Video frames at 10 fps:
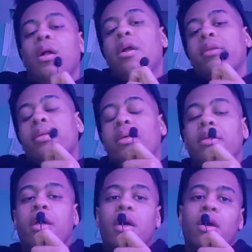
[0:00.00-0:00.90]
All right.
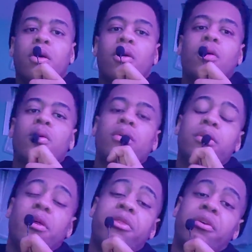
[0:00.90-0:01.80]
Now
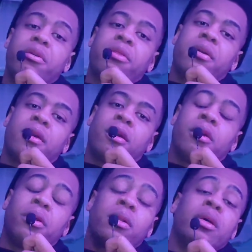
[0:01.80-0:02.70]
the third thing
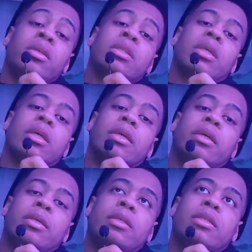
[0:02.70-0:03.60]
on the list
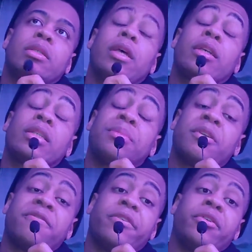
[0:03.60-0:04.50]
is accepting
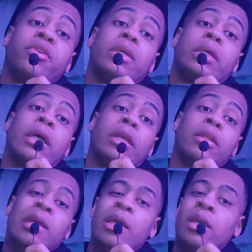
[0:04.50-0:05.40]
failure, and